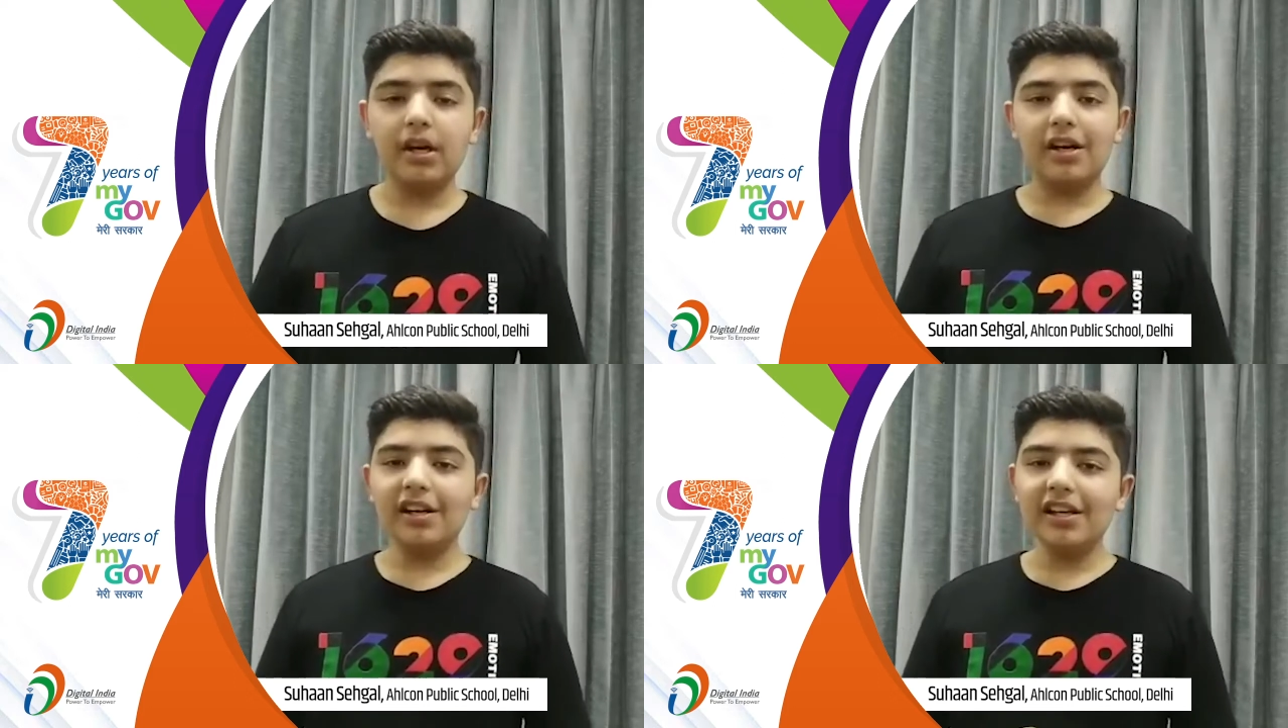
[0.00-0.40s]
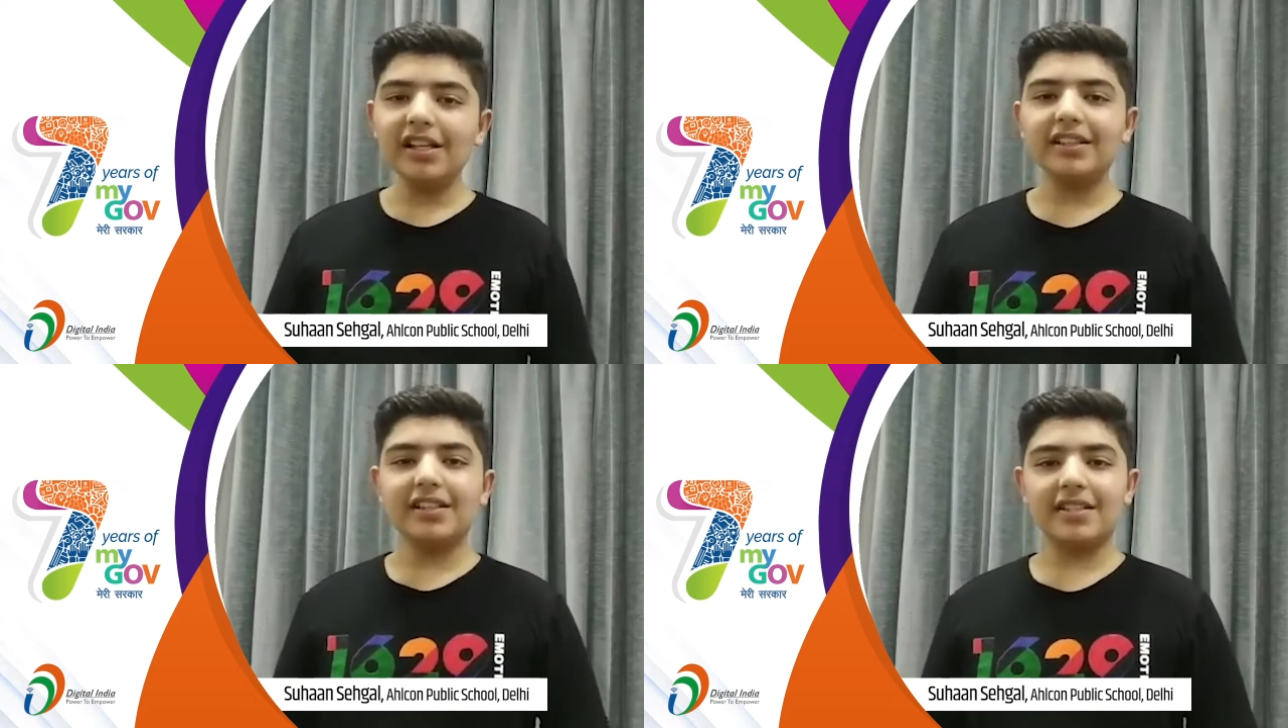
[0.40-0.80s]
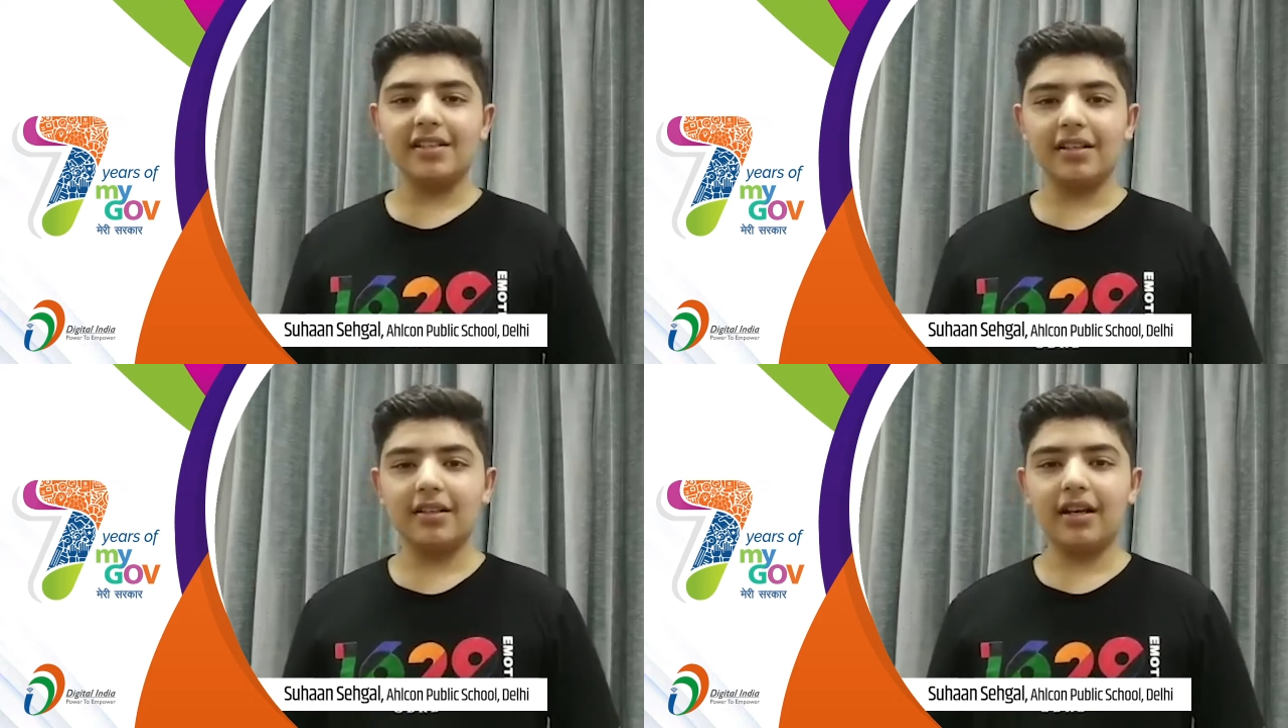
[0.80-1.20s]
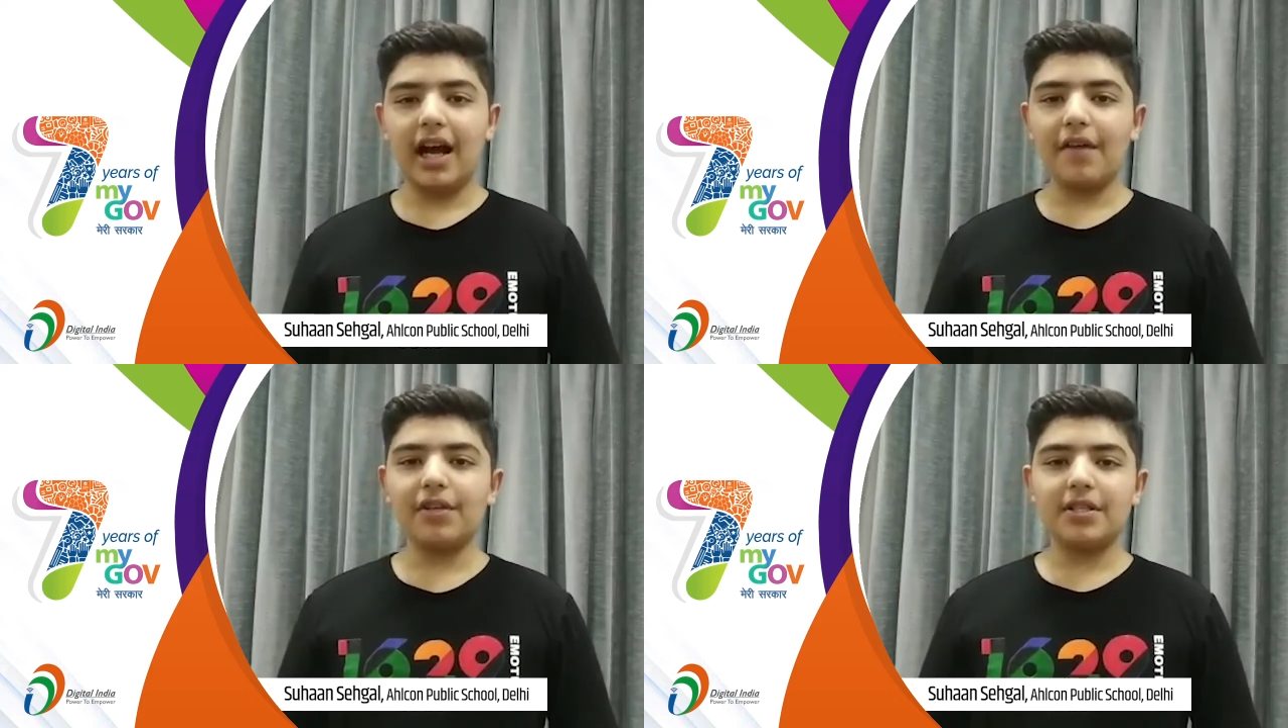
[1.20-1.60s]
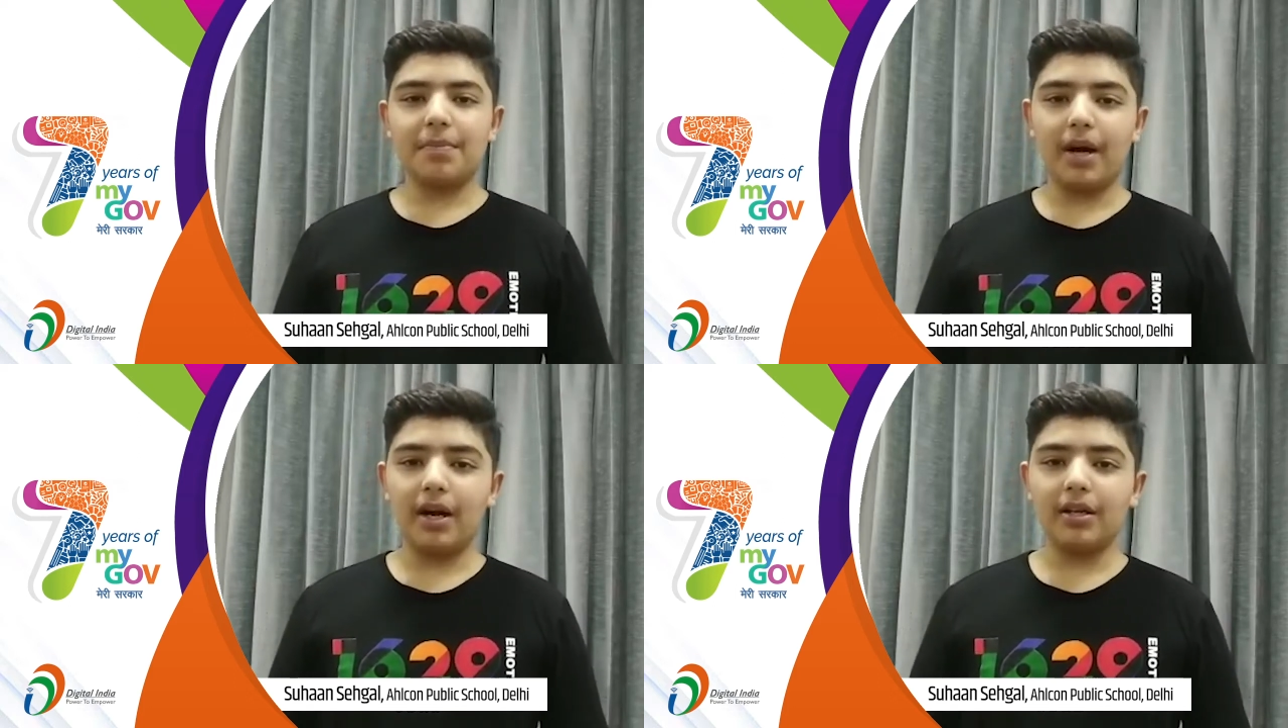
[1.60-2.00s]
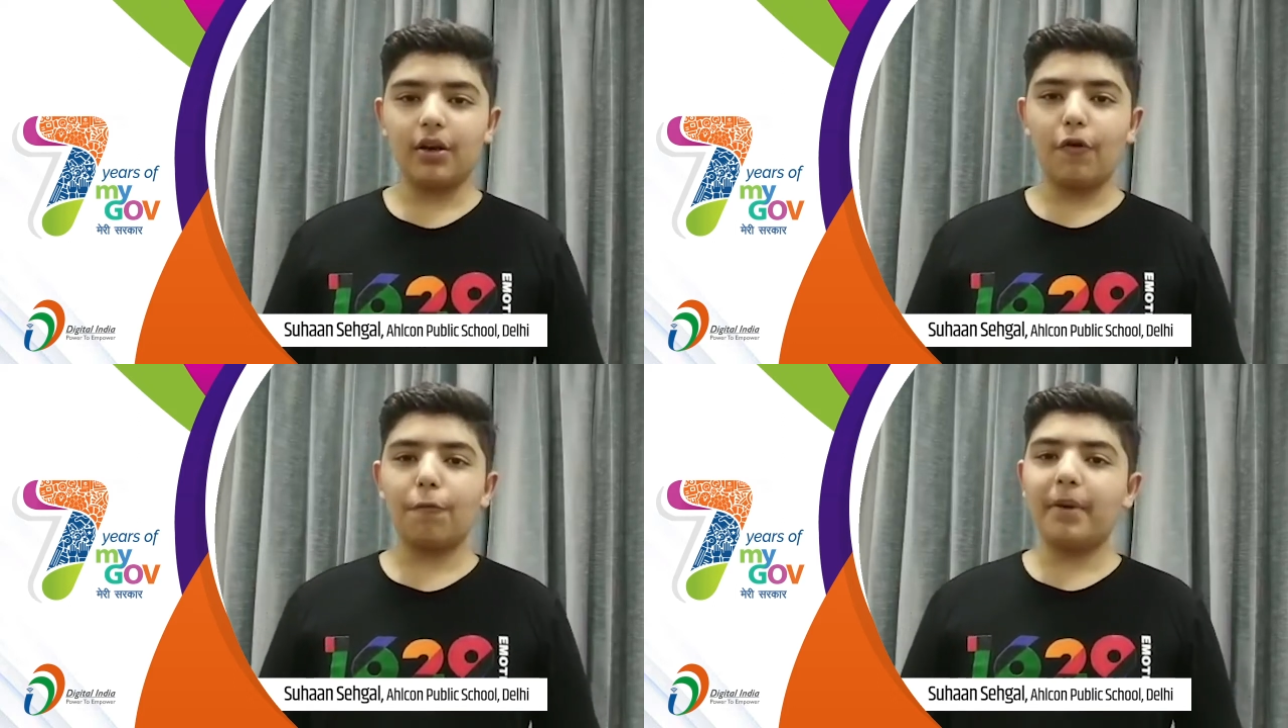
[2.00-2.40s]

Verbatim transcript: Earlier this year, I was a part of